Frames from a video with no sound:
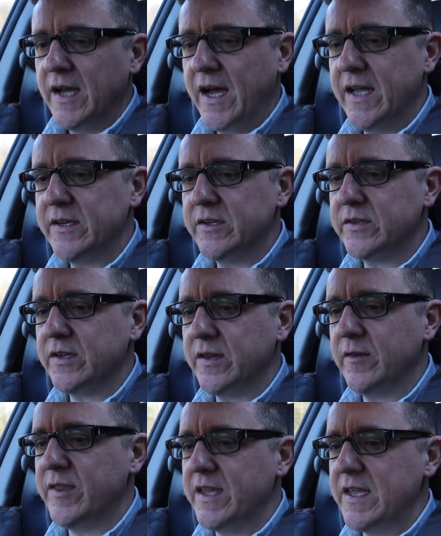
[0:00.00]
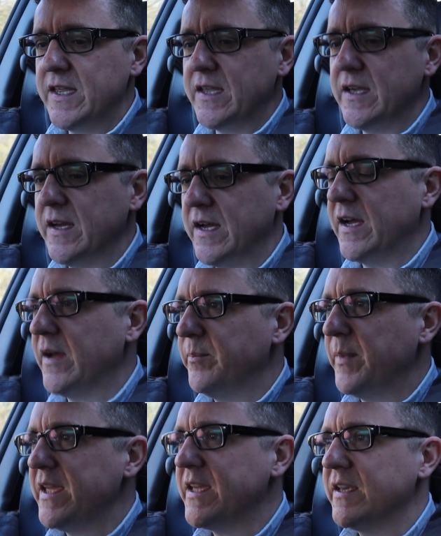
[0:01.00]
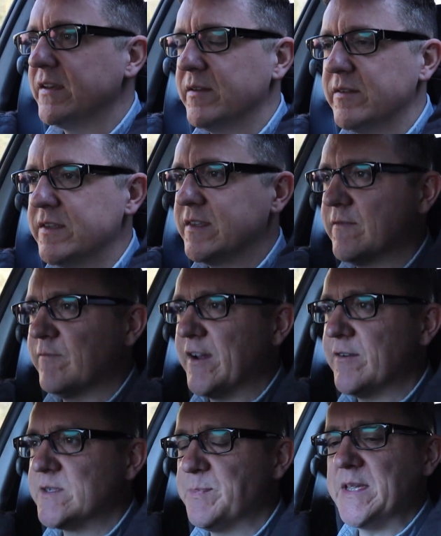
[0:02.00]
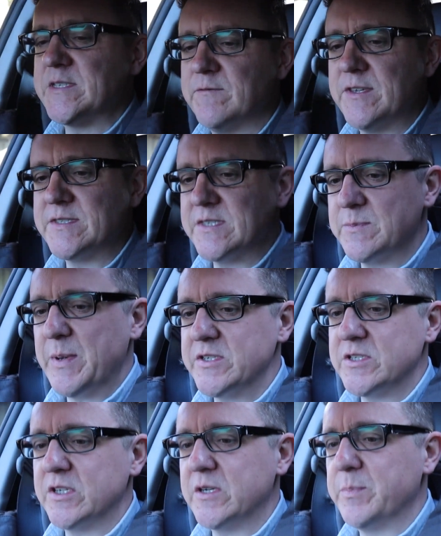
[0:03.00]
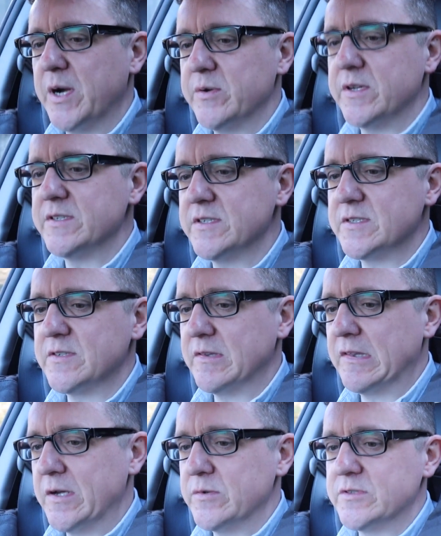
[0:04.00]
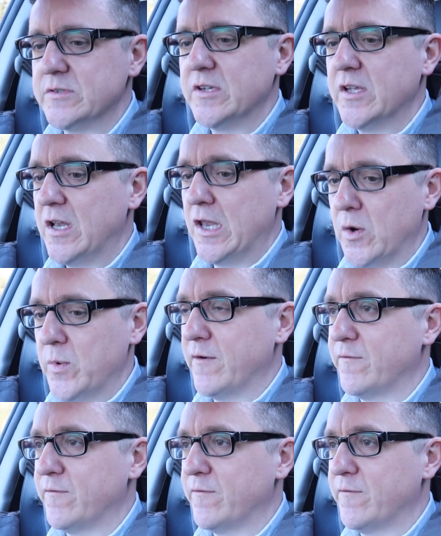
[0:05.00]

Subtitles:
And the making various bits of the suspension components, those lower